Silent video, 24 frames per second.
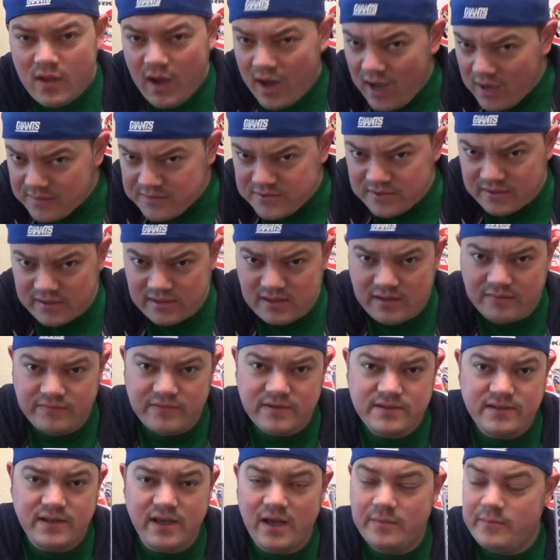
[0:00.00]
I absolutely love
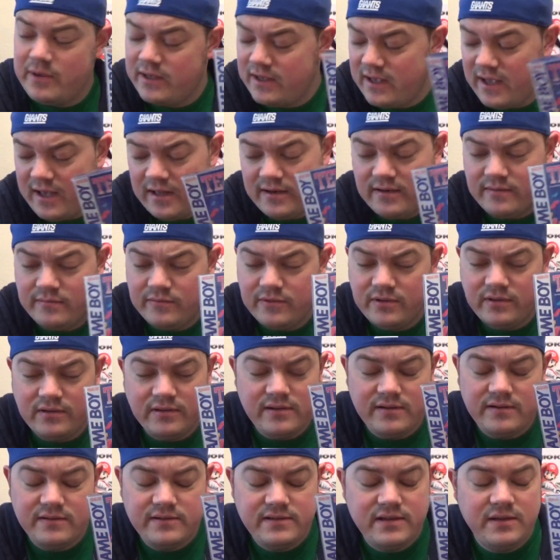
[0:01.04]
this game. Again, with
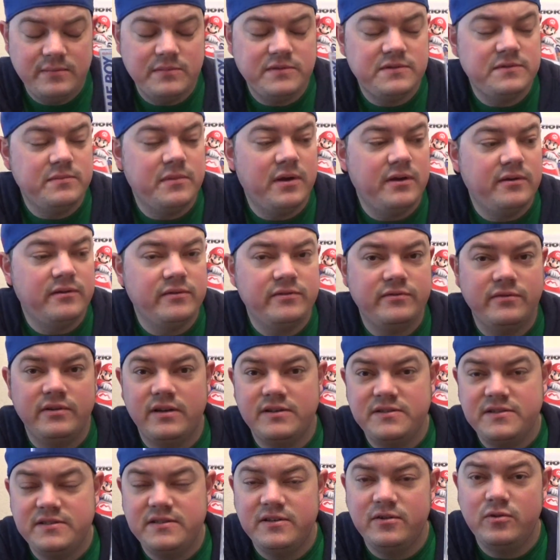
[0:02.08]
the same as the Mario 3,
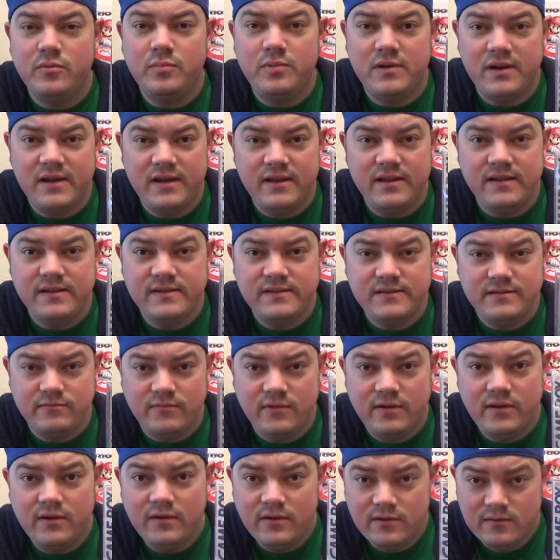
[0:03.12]
I still play this
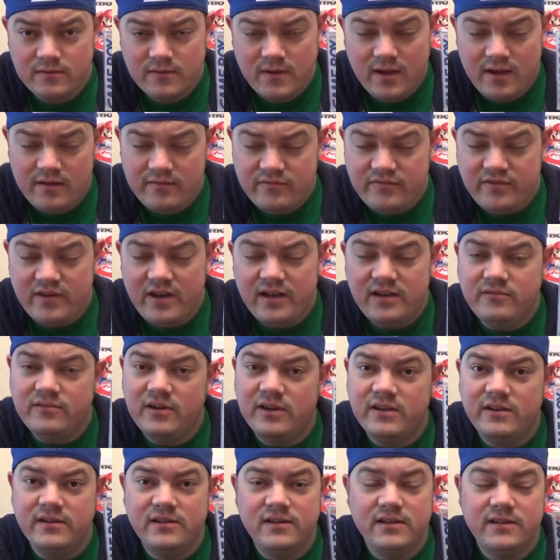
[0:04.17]
fairly
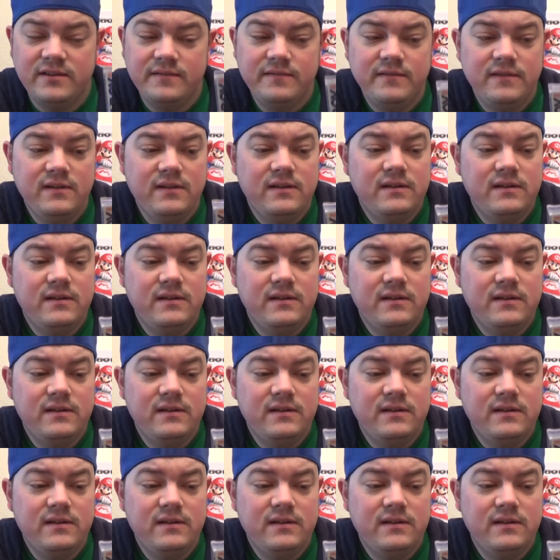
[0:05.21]
regularly.